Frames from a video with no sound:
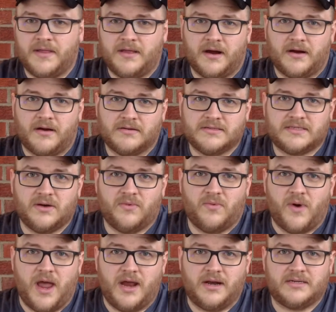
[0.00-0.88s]
and there goes the
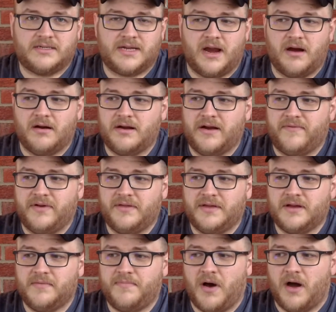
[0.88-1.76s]
wind tearing
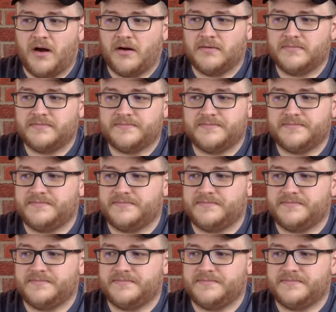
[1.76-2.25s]
everything apart.